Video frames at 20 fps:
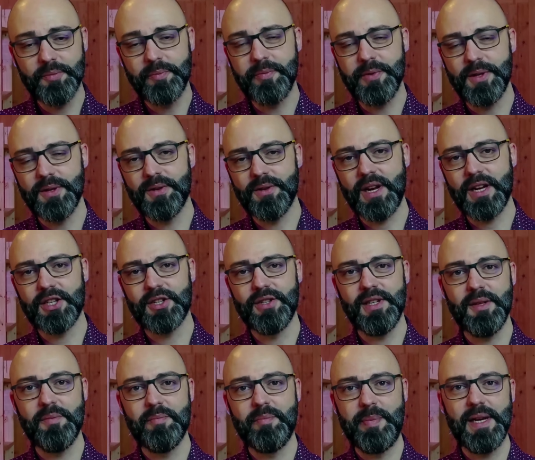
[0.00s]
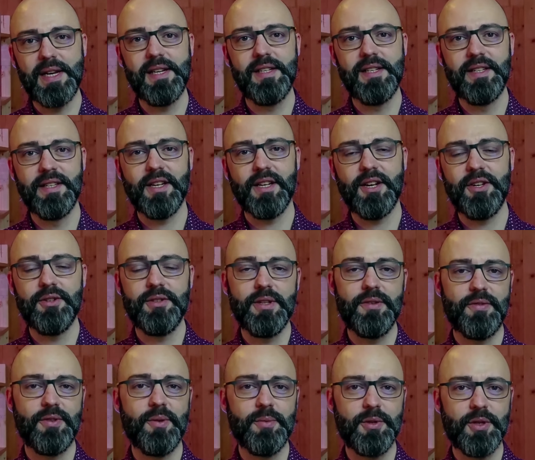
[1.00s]
you actually build a
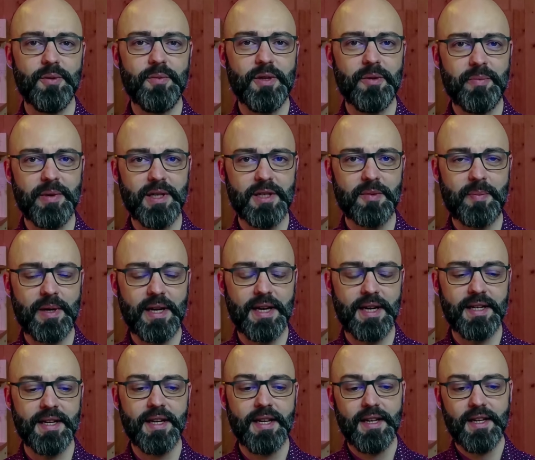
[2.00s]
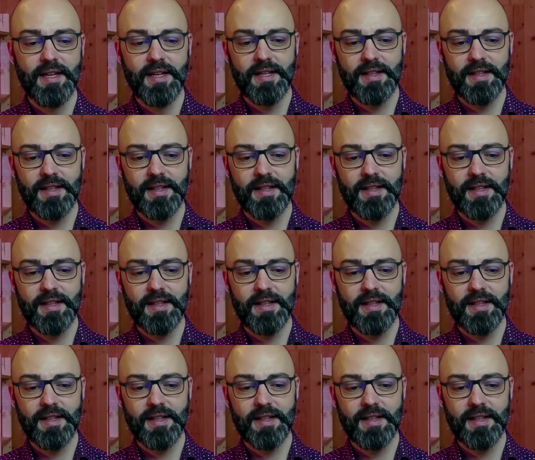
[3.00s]
uniform cubic B-spline.